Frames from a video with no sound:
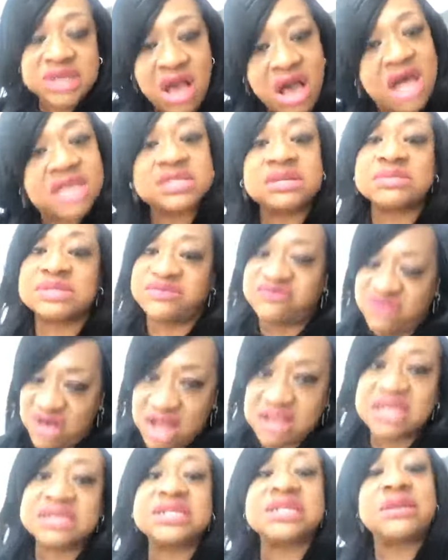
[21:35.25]
cause them to
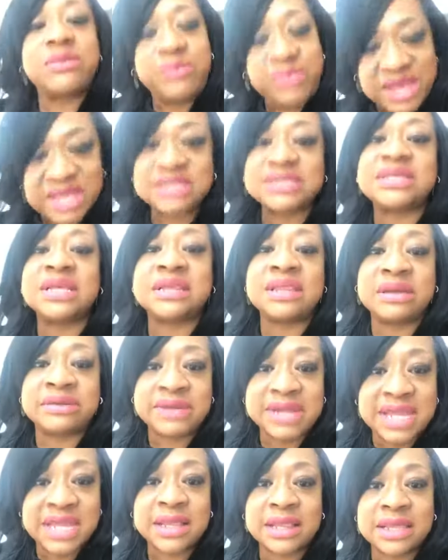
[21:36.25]
fall into the pits that
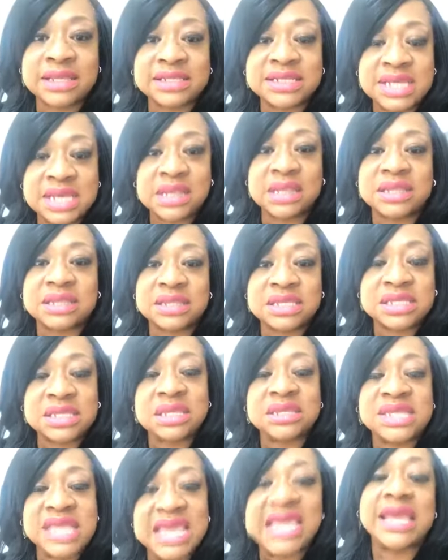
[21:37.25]
they're
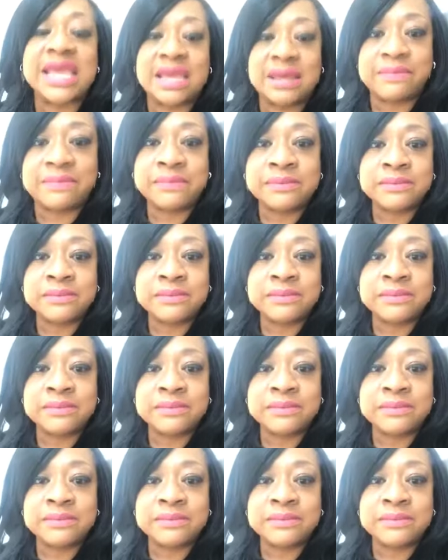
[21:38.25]
digging.